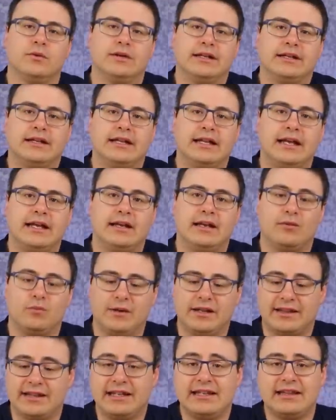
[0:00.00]
with that
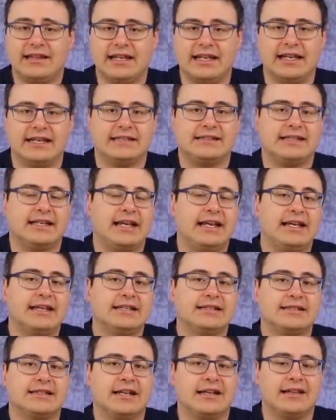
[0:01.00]
within this
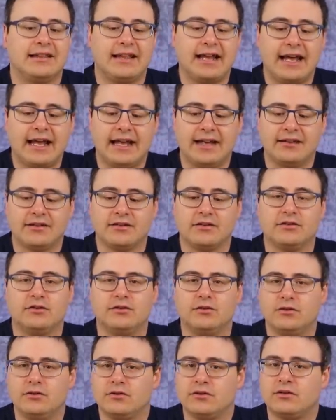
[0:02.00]
is that
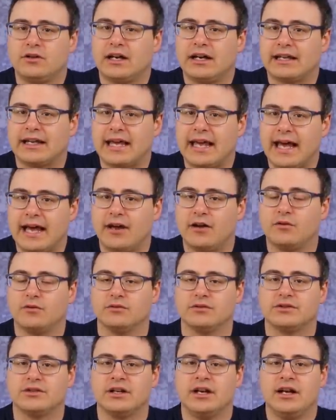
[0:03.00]
Google
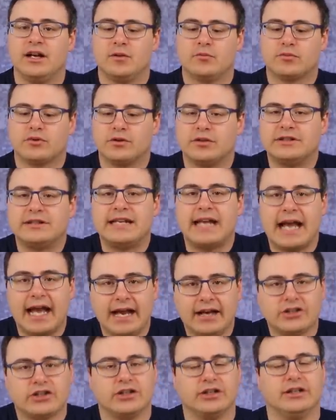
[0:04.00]
account
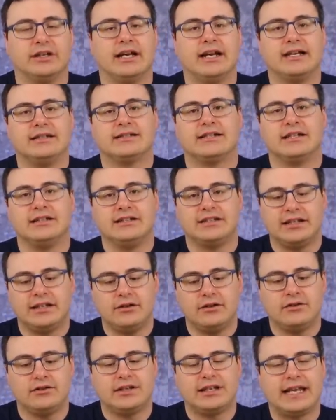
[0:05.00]
protection has
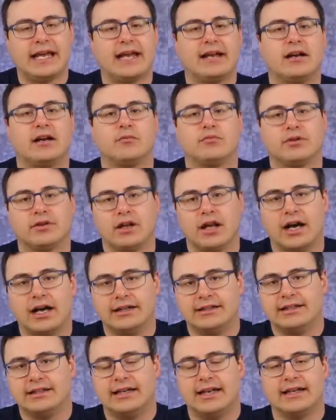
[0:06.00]
continued to get
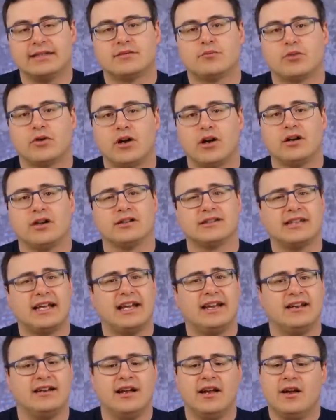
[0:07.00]
applied to Nest products.
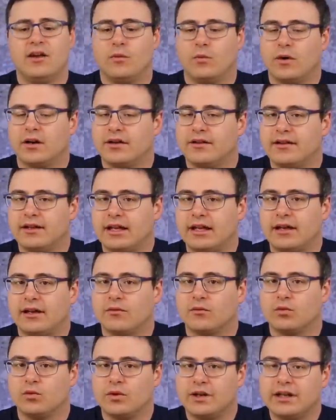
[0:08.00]
And one of the
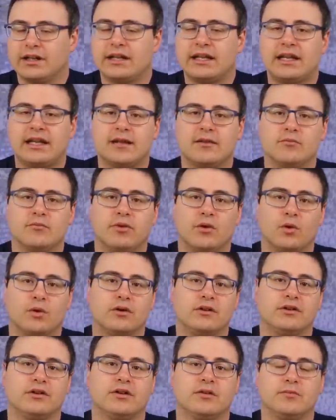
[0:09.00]
really
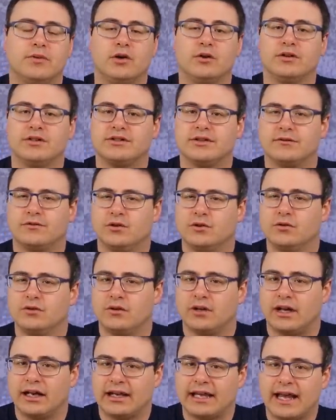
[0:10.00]
important components of
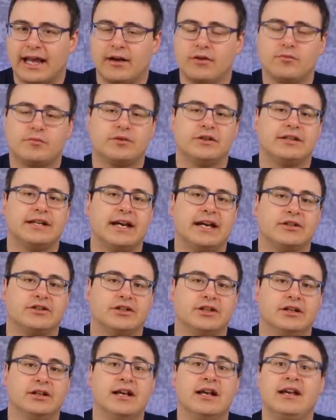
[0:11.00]
Google account
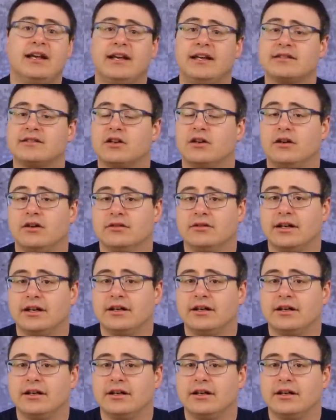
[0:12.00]
protection is called